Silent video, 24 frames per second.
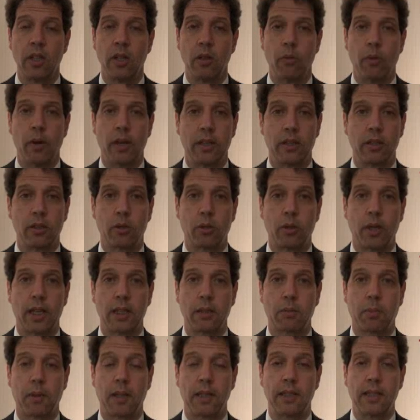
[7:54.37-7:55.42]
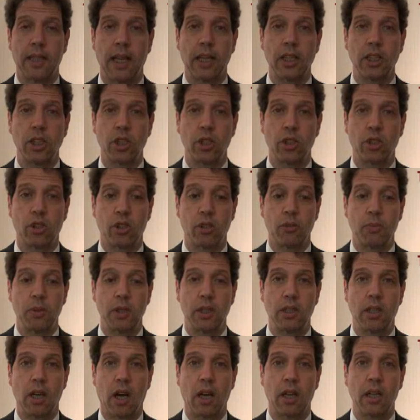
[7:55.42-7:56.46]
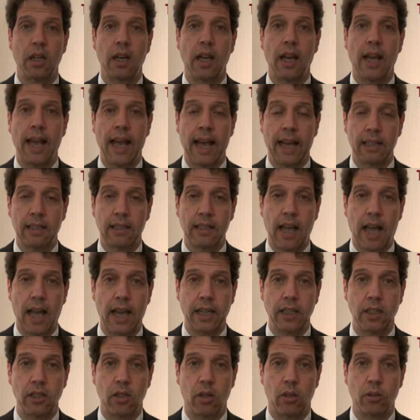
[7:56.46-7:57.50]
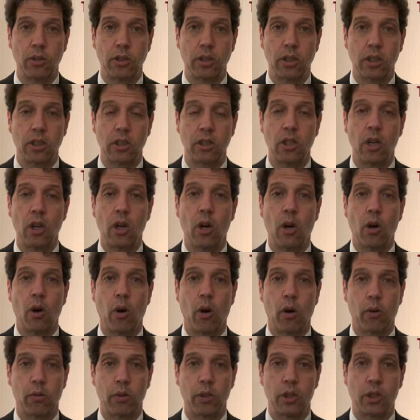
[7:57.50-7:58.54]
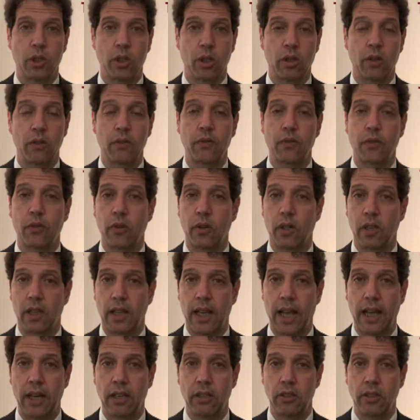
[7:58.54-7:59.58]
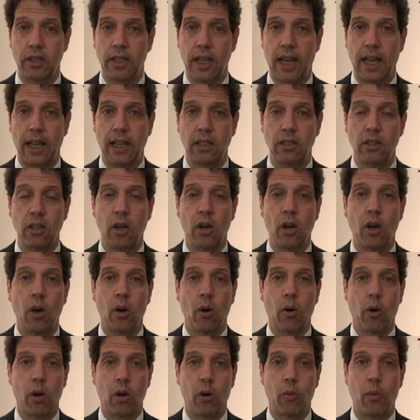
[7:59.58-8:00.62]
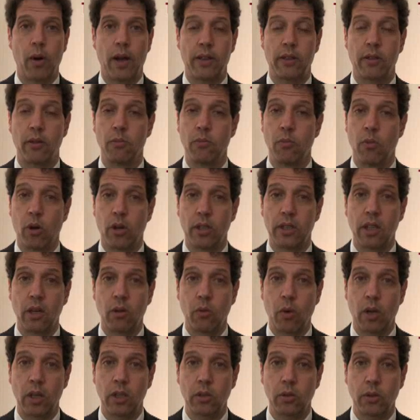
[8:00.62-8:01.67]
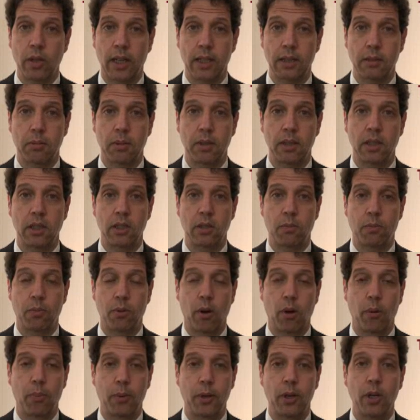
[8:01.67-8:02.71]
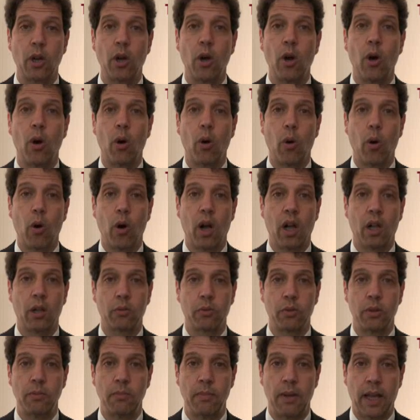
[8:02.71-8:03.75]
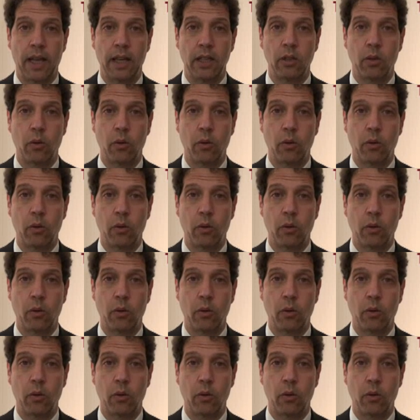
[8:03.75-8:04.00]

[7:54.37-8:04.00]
whether transplantation should be done at diagnosis or reserved for a later date, or whether more than one transplant is appropriate, all remain